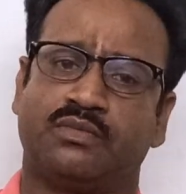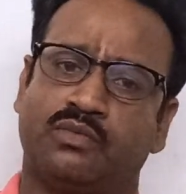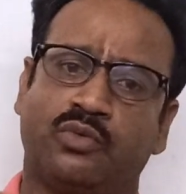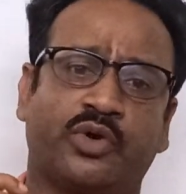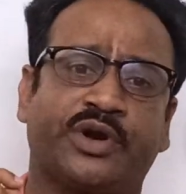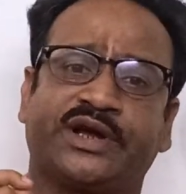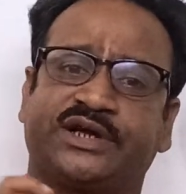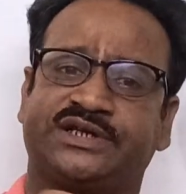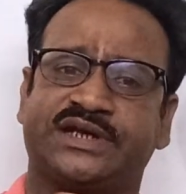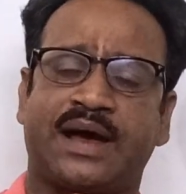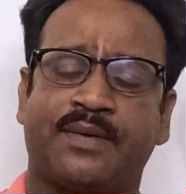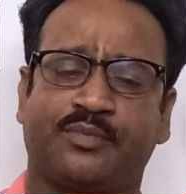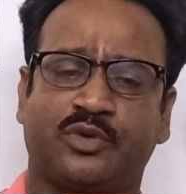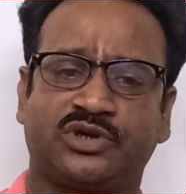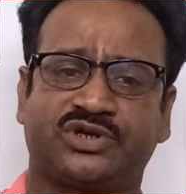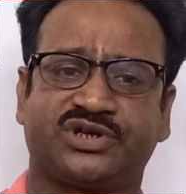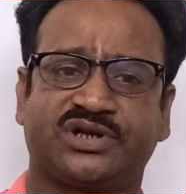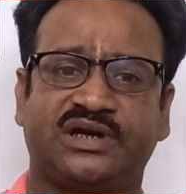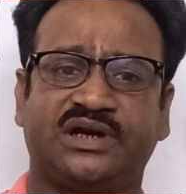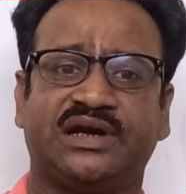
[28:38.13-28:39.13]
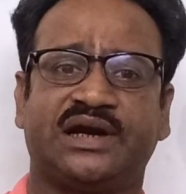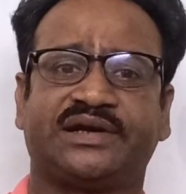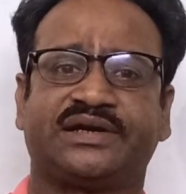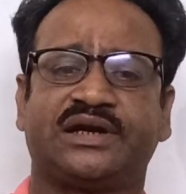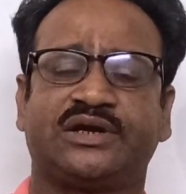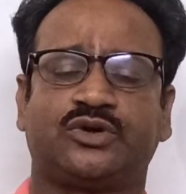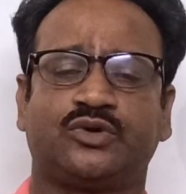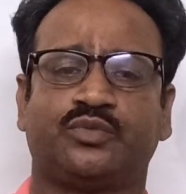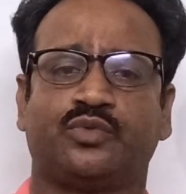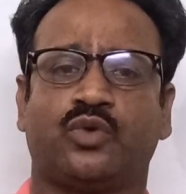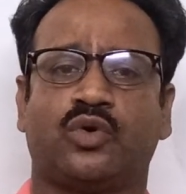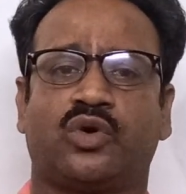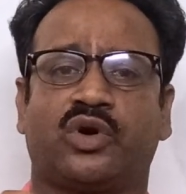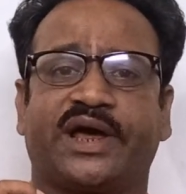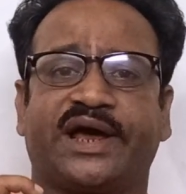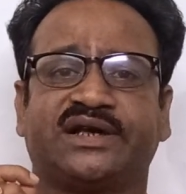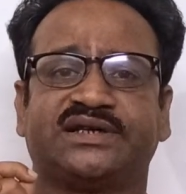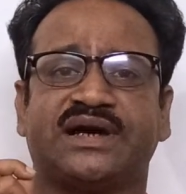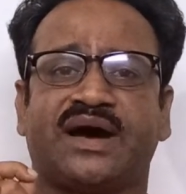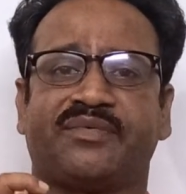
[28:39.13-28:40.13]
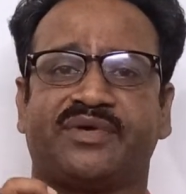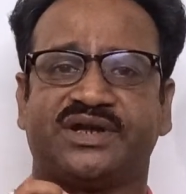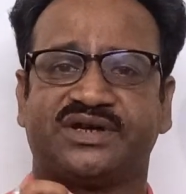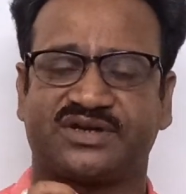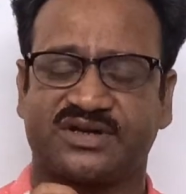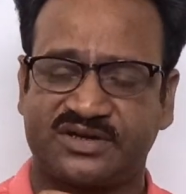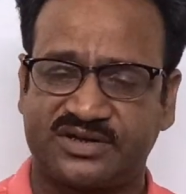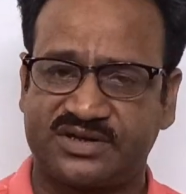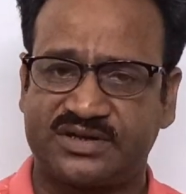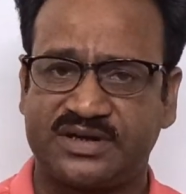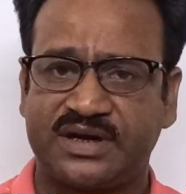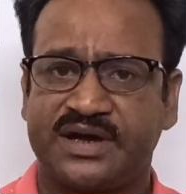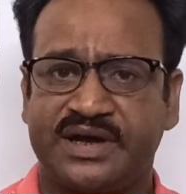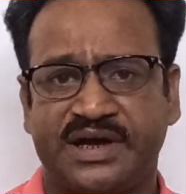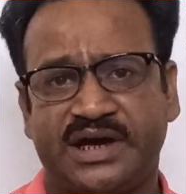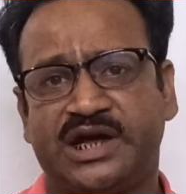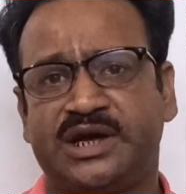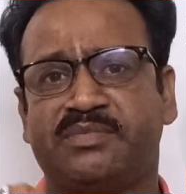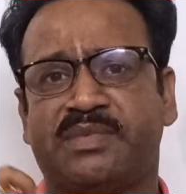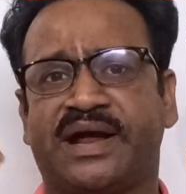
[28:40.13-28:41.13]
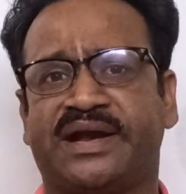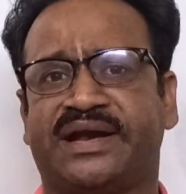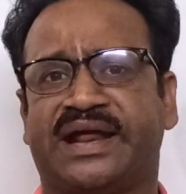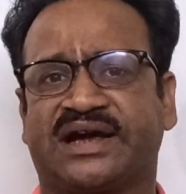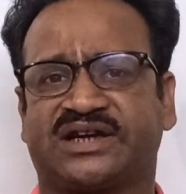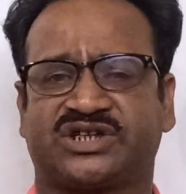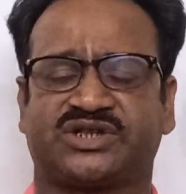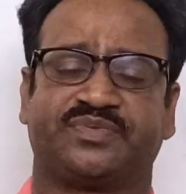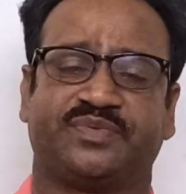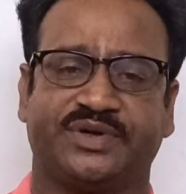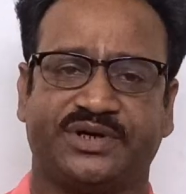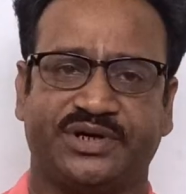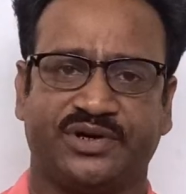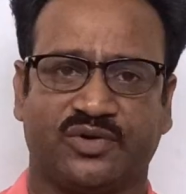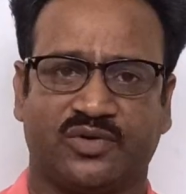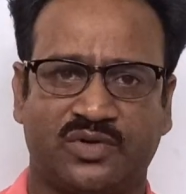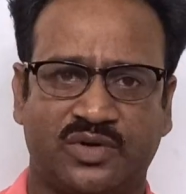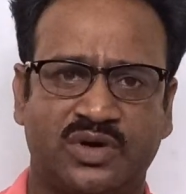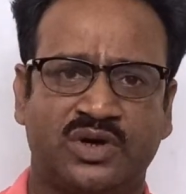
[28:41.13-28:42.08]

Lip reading: more examples related to board examinations in my next video.